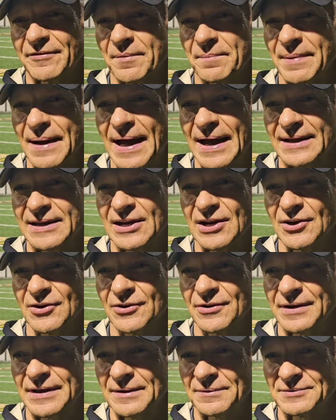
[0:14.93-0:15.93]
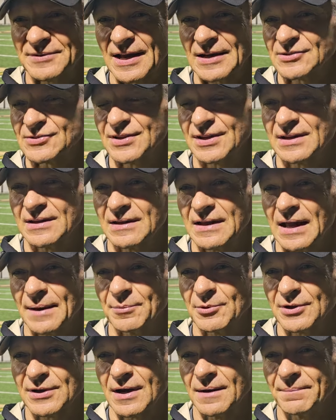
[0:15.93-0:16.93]
him back here. He was actually
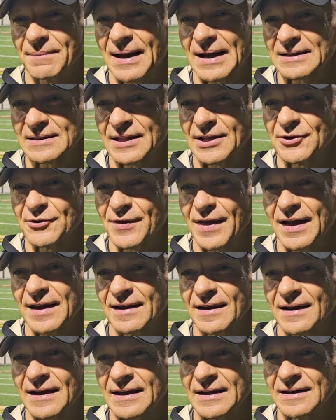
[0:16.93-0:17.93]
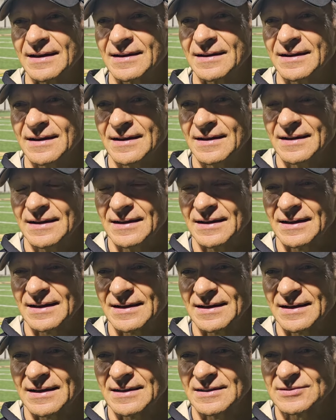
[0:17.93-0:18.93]
able to come back later that night, and
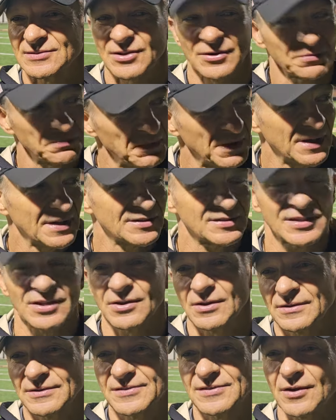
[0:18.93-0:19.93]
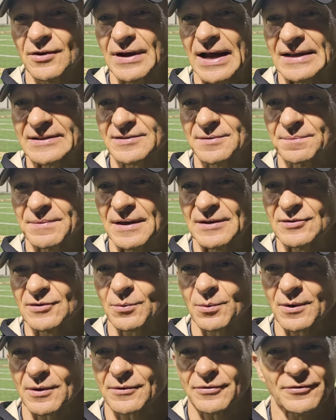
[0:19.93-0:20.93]
and uh, so still still got some things to
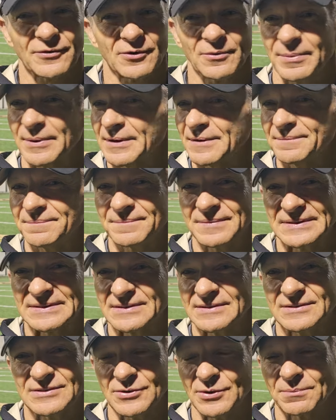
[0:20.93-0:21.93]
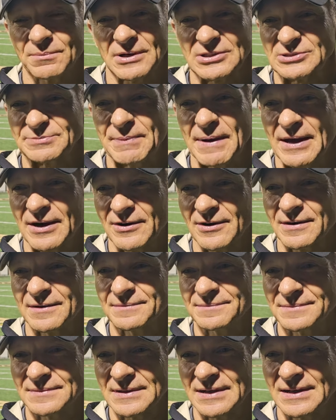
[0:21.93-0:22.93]
work through, but but doing much better,
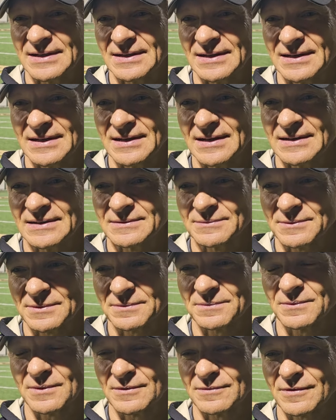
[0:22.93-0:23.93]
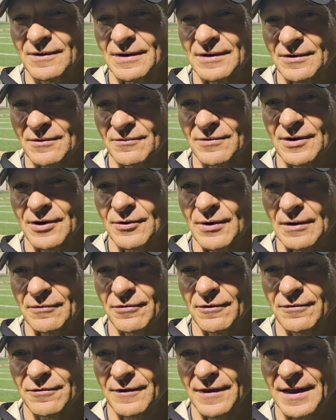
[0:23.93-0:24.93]
and and uh, we're we're very very
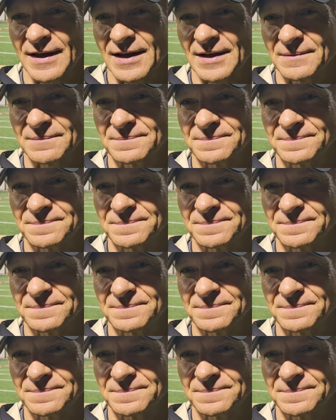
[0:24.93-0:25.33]
grateful for that.